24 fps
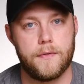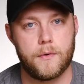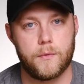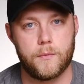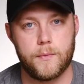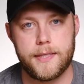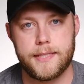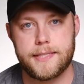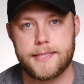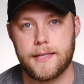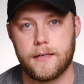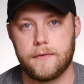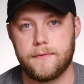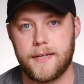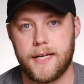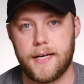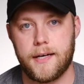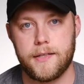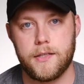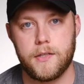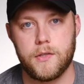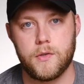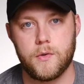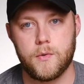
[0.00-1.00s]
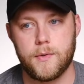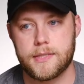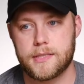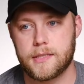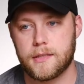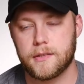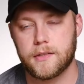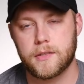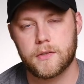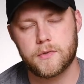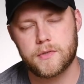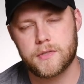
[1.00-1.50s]
The retail value is
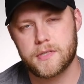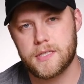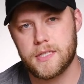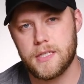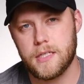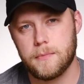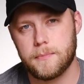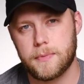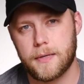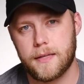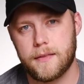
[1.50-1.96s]
a little steep.